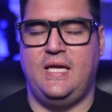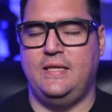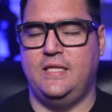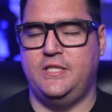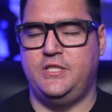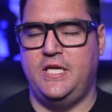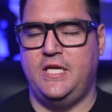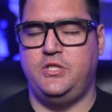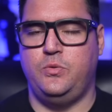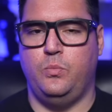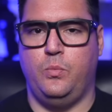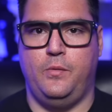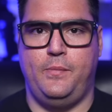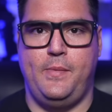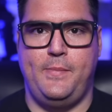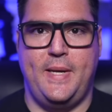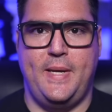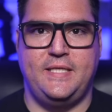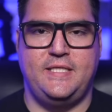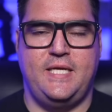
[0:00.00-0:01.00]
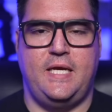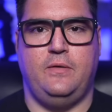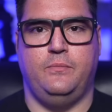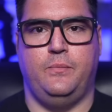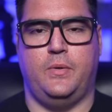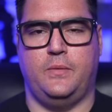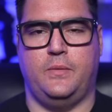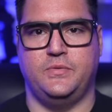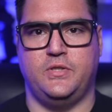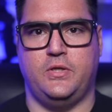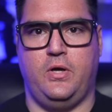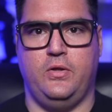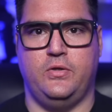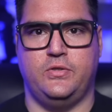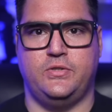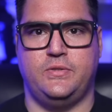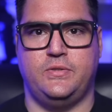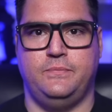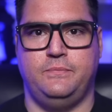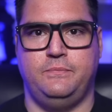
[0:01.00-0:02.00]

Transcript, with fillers: and this nation will be maintained by armed scholars.